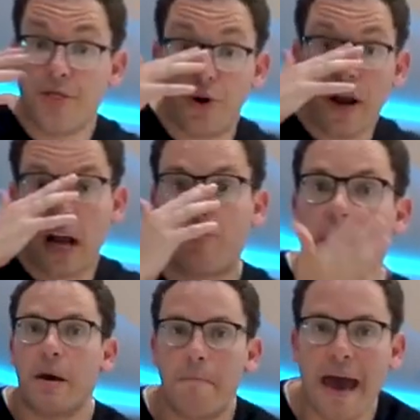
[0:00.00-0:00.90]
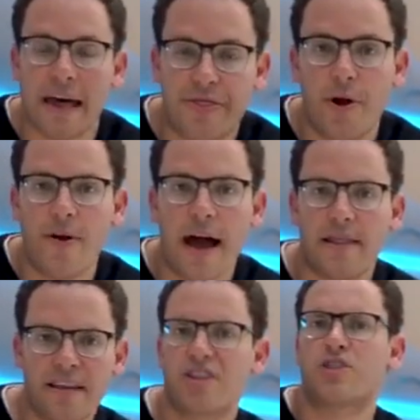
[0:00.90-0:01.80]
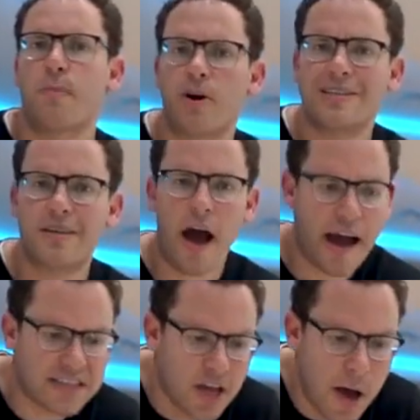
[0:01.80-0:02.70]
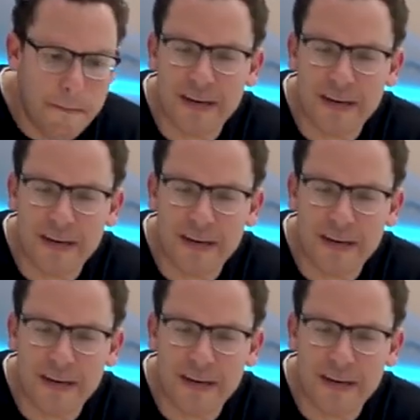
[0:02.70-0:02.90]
they're not at math. They're not like the smartest guys.